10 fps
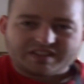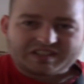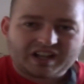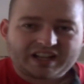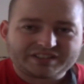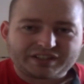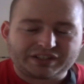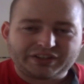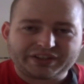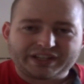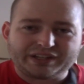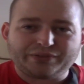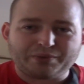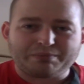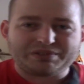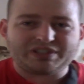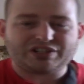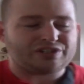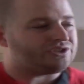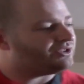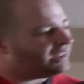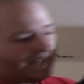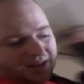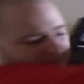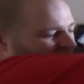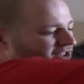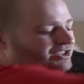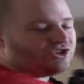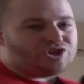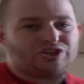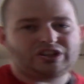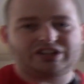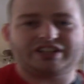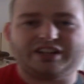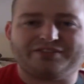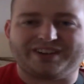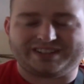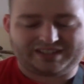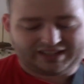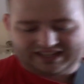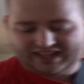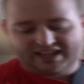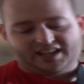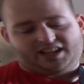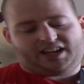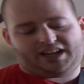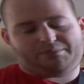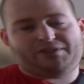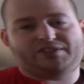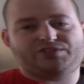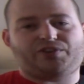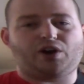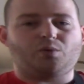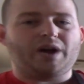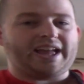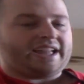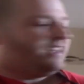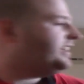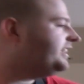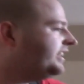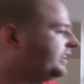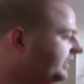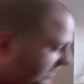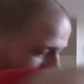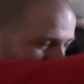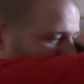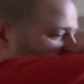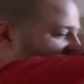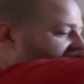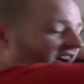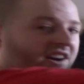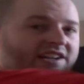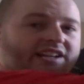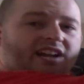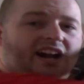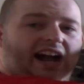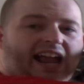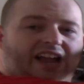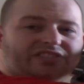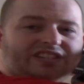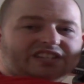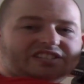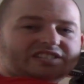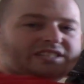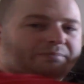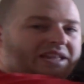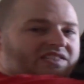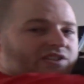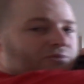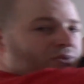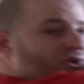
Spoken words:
stock's going to look in a different position. So the animation should look different. If it's far away, hit there. I have the distance to make this